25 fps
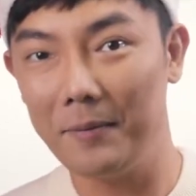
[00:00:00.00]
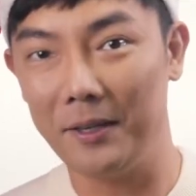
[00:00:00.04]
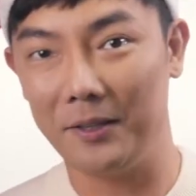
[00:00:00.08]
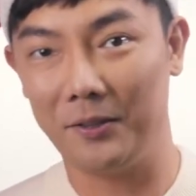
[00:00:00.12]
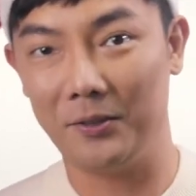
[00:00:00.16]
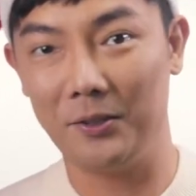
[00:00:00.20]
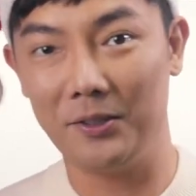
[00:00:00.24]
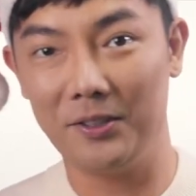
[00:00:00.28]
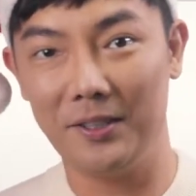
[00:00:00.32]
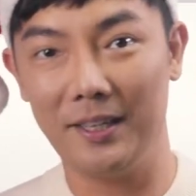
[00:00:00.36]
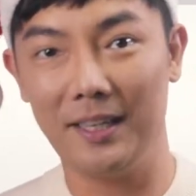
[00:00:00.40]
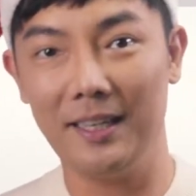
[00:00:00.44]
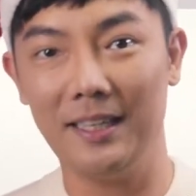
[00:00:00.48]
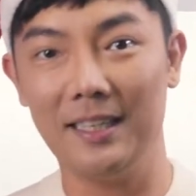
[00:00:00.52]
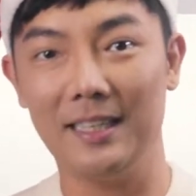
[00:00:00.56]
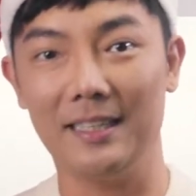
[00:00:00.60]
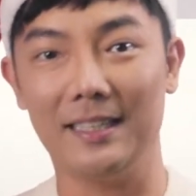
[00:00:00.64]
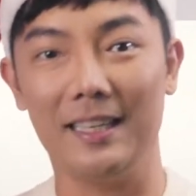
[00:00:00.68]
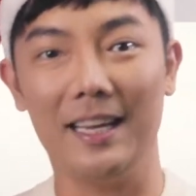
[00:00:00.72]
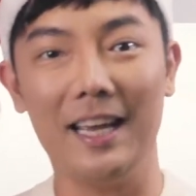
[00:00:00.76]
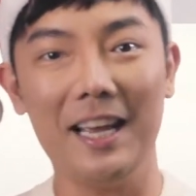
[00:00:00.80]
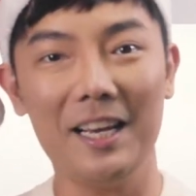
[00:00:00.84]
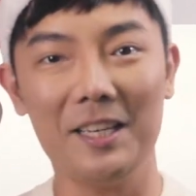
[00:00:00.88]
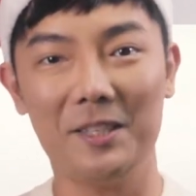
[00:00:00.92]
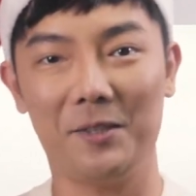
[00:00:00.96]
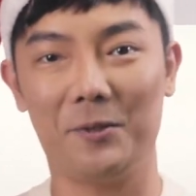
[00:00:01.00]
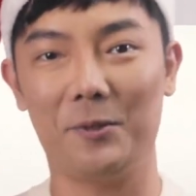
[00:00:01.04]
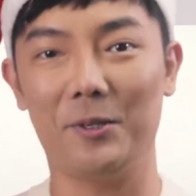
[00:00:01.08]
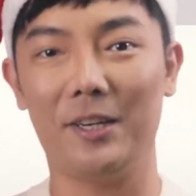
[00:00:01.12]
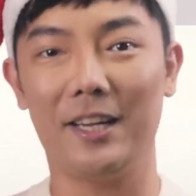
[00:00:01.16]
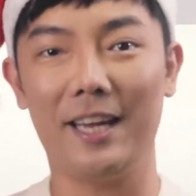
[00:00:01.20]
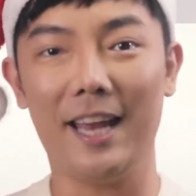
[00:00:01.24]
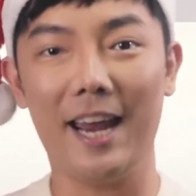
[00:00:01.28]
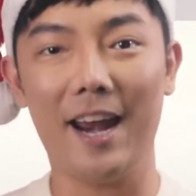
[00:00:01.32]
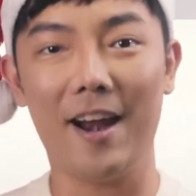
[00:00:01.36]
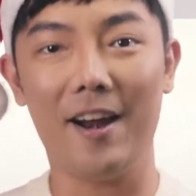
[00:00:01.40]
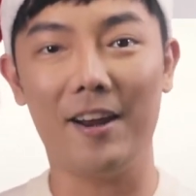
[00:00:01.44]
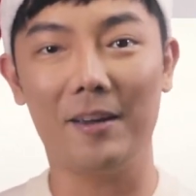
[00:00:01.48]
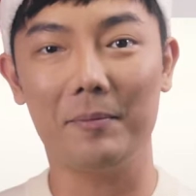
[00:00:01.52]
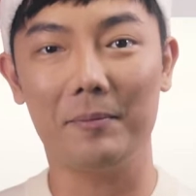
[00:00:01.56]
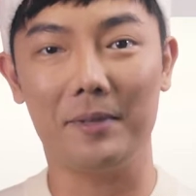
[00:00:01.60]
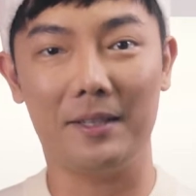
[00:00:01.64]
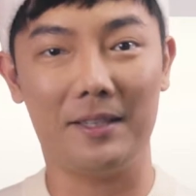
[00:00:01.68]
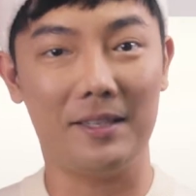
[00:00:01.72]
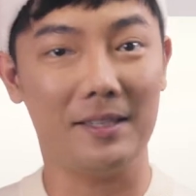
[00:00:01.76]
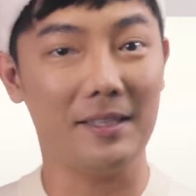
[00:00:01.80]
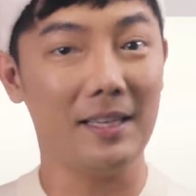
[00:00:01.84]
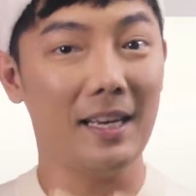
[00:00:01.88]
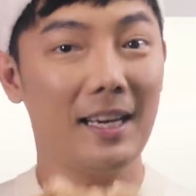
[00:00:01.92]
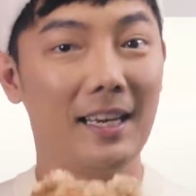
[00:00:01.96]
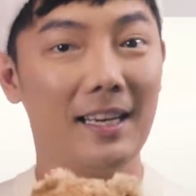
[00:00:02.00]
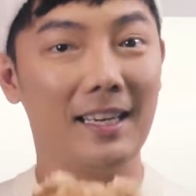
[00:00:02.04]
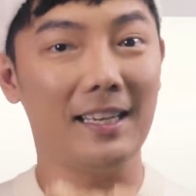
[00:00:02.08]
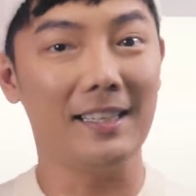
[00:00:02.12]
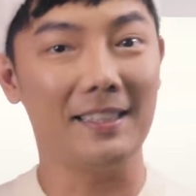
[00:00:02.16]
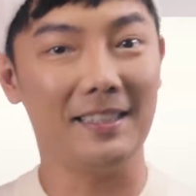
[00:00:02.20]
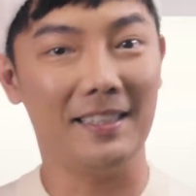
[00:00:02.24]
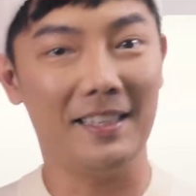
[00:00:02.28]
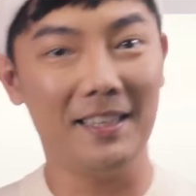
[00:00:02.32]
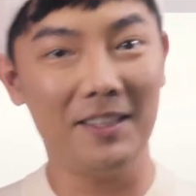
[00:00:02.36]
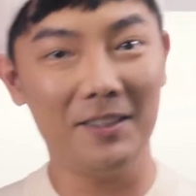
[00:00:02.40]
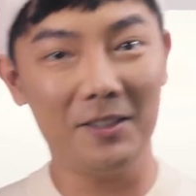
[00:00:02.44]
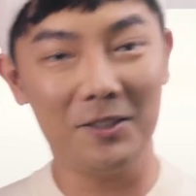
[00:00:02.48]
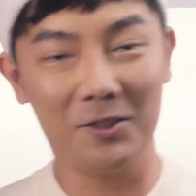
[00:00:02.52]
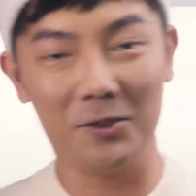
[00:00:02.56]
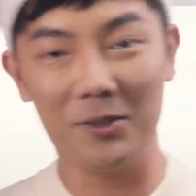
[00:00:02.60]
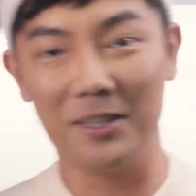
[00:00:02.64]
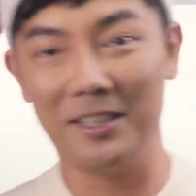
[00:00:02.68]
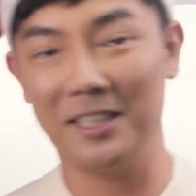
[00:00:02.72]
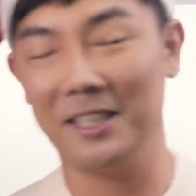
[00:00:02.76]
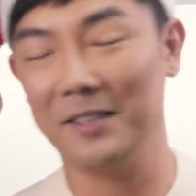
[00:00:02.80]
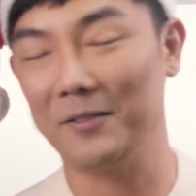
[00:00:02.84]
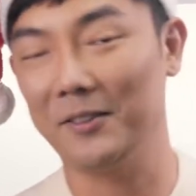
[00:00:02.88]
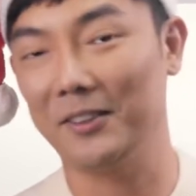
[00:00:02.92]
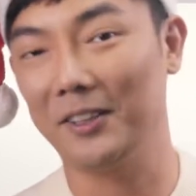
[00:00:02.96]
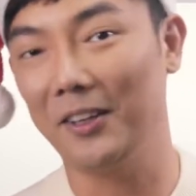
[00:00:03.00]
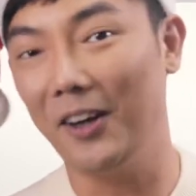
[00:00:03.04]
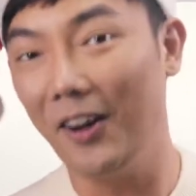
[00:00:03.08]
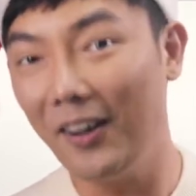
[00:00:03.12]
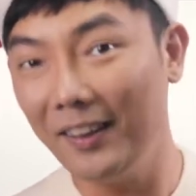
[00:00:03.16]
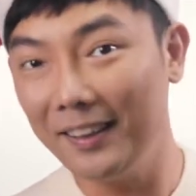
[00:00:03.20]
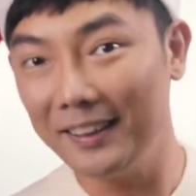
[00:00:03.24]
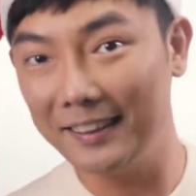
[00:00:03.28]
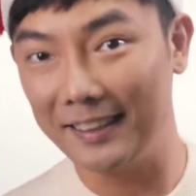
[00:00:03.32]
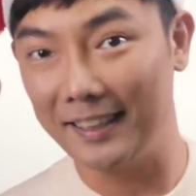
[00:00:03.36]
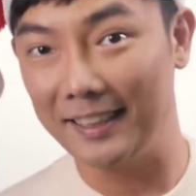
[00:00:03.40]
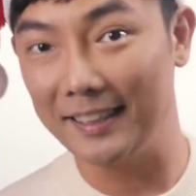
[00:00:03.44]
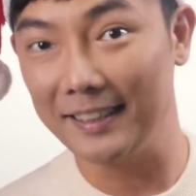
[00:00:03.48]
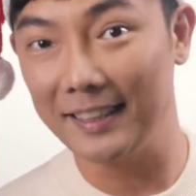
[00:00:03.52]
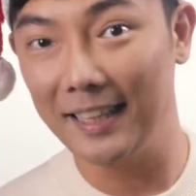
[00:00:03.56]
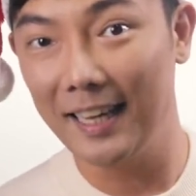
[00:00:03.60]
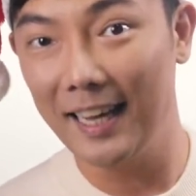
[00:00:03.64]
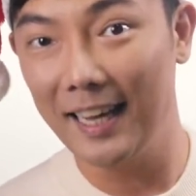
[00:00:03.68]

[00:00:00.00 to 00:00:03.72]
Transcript: but today he's extra caring because he's here to join us for the holidays.